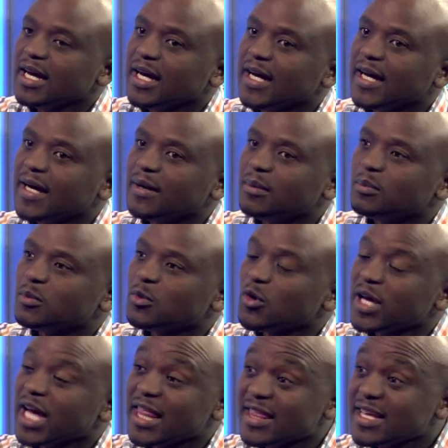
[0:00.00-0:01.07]

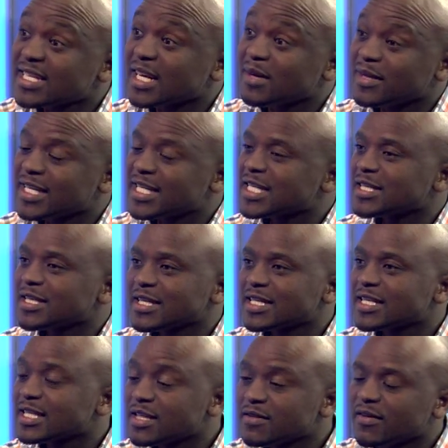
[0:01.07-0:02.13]
And this
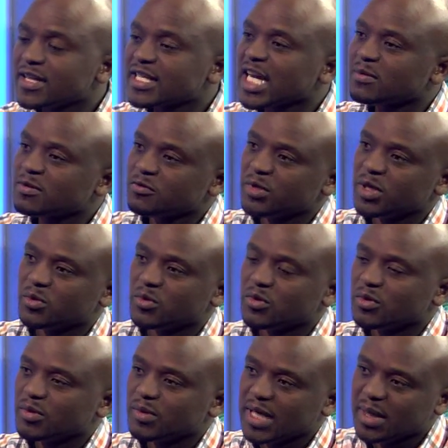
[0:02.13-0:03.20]
is different types of
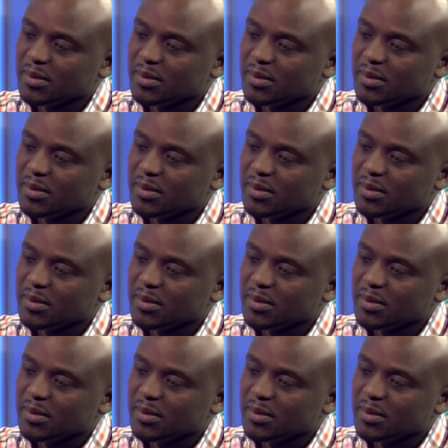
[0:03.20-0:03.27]
people,